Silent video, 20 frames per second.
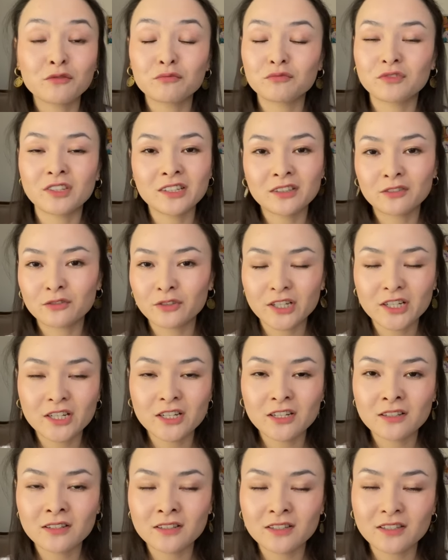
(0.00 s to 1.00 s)
The
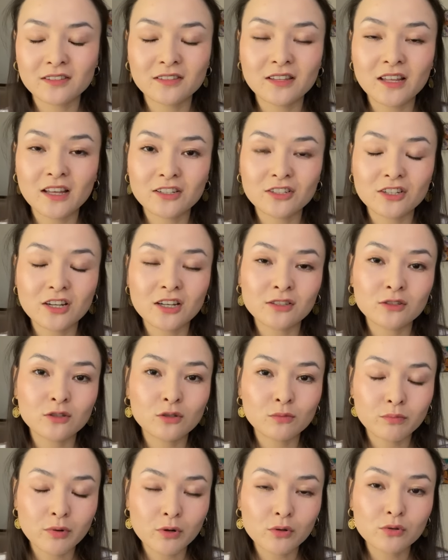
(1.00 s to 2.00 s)
ingredients that are
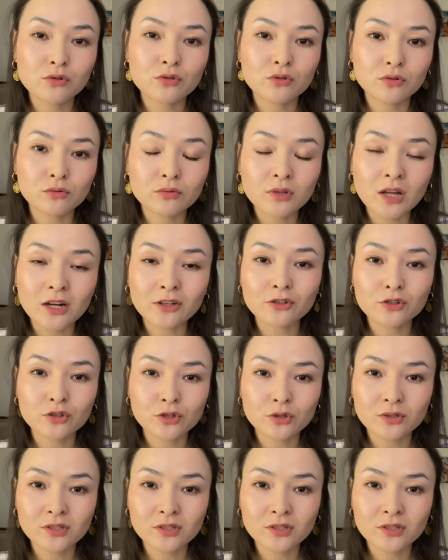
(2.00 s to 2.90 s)
supposed to nourish your